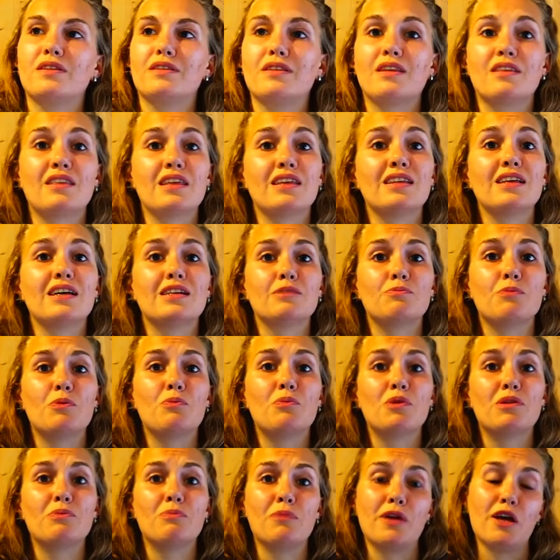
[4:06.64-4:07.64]
The thing that has been
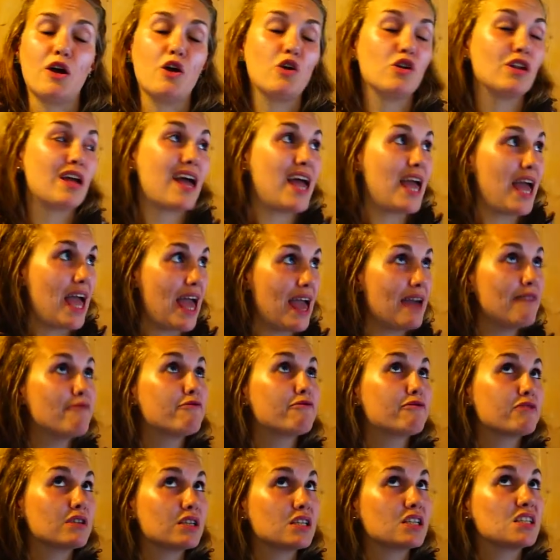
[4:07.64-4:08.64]
with me on
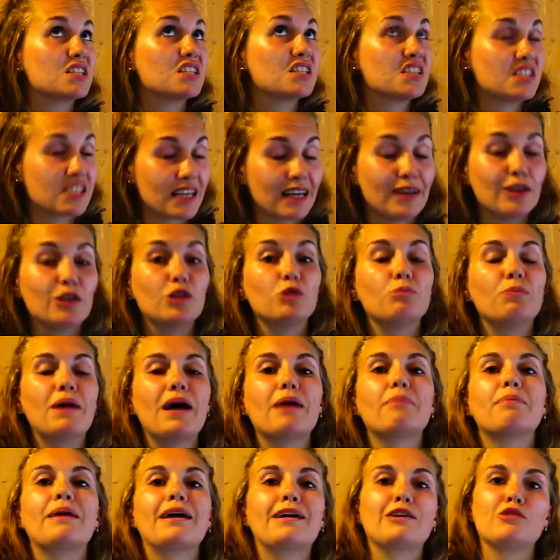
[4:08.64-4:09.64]
every single
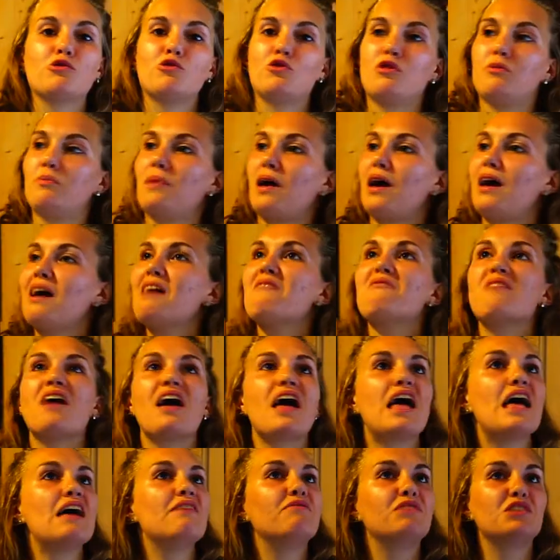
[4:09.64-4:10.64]
backpacking trip I have
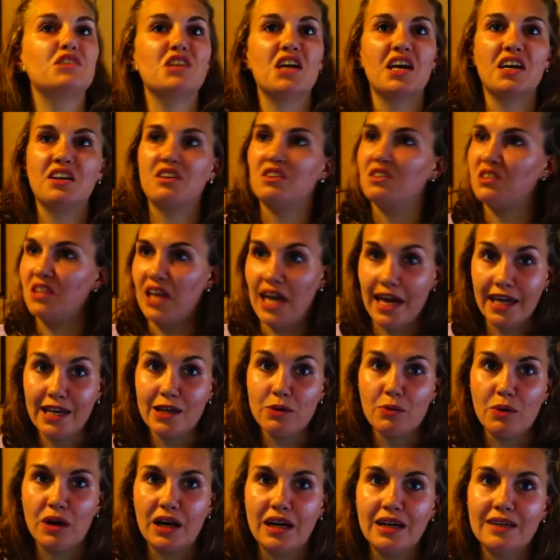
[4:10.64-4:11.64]
ever taken
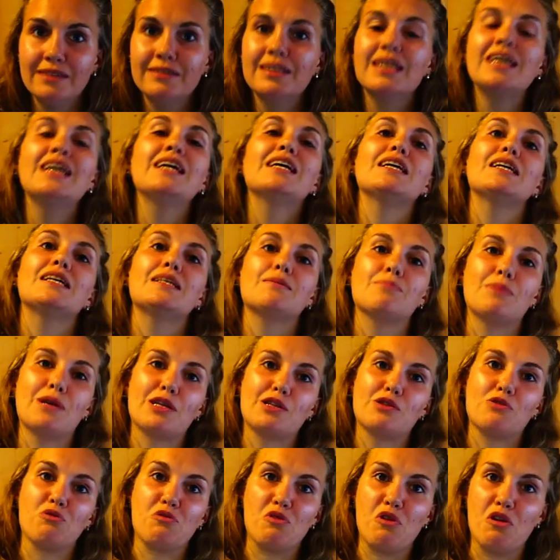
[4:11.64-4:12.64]
anywhere is my
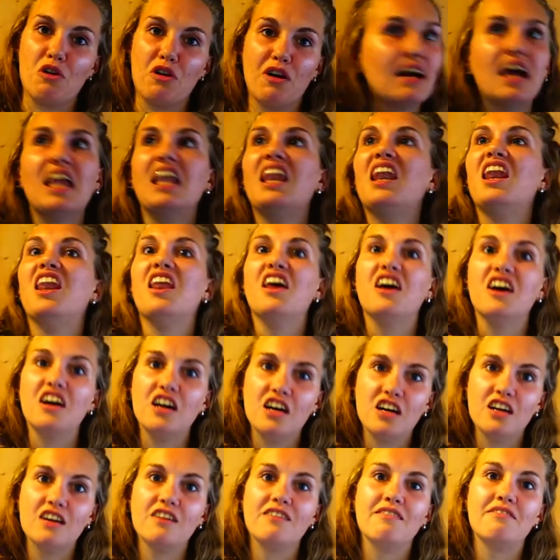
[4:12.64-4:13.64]
sarong. I
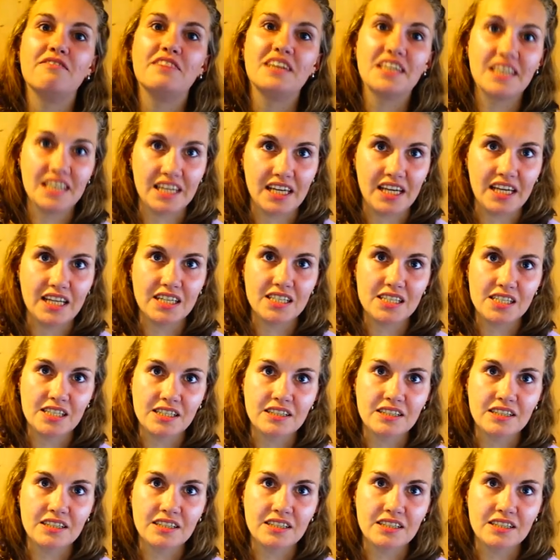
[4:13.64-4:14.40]
love it.